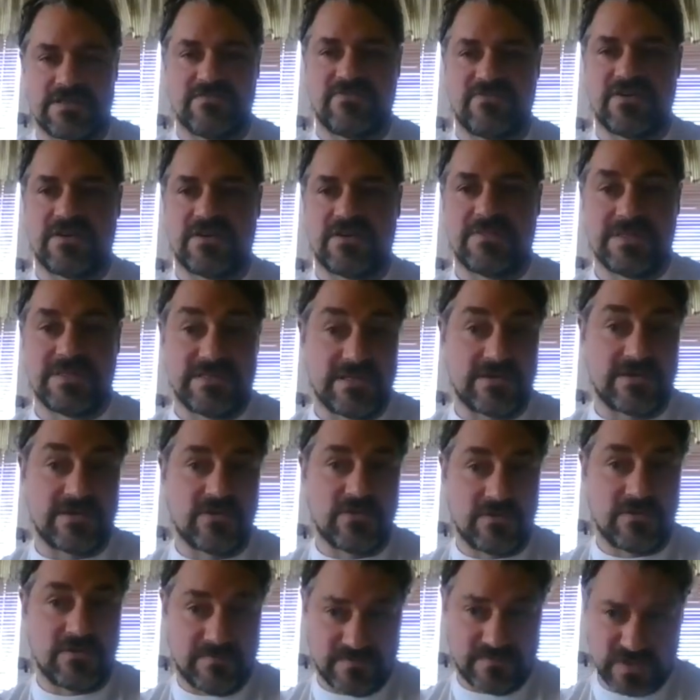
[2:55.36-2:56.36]

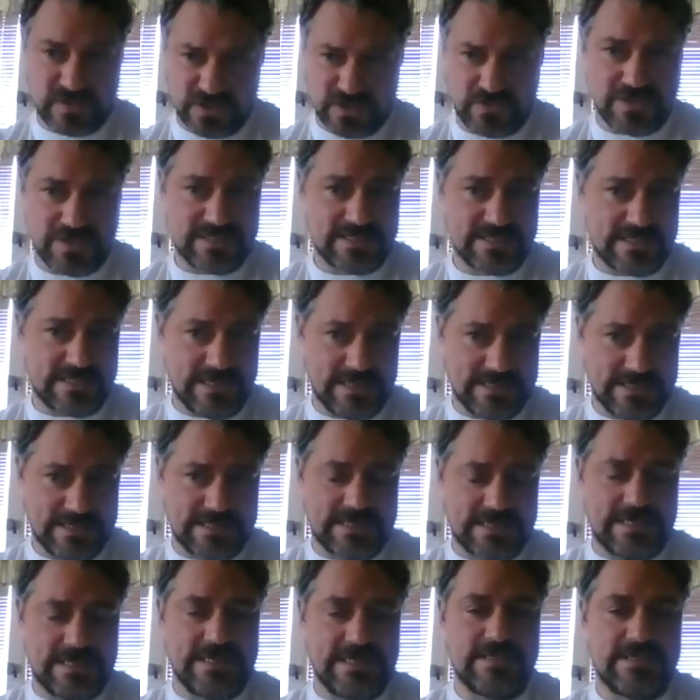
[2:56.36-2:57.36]
pharmaceutical. So it's
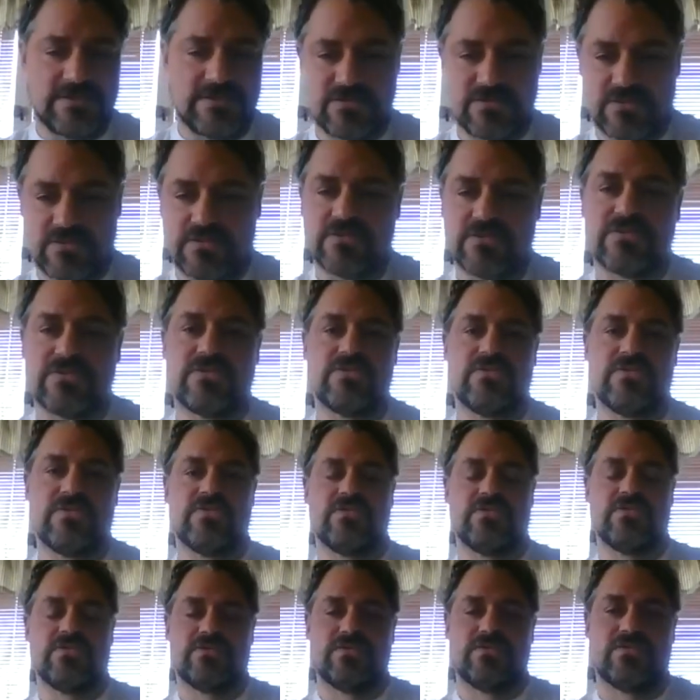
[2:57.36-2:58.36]
key to
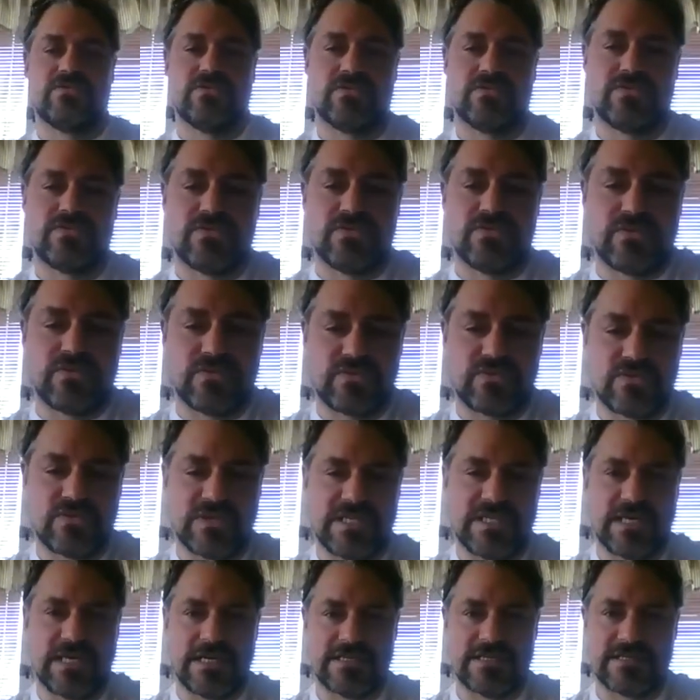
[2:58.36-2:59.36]

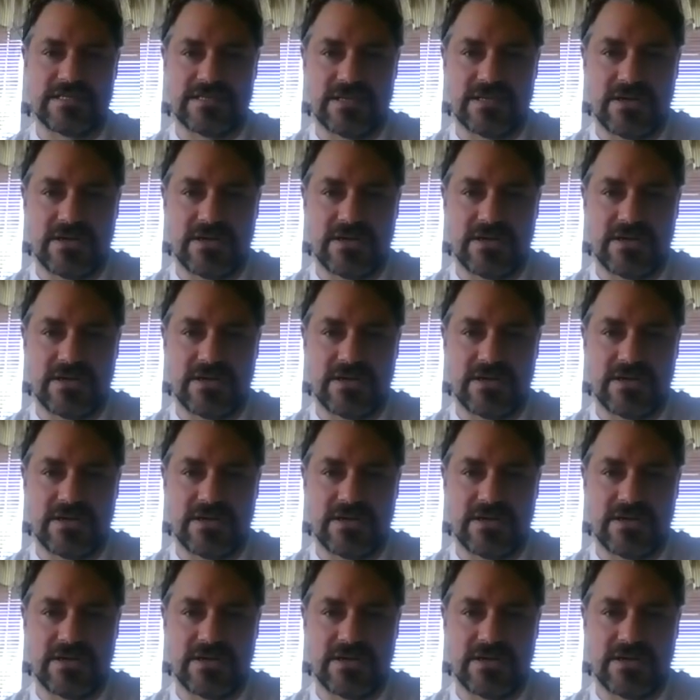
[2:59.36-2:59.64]
today's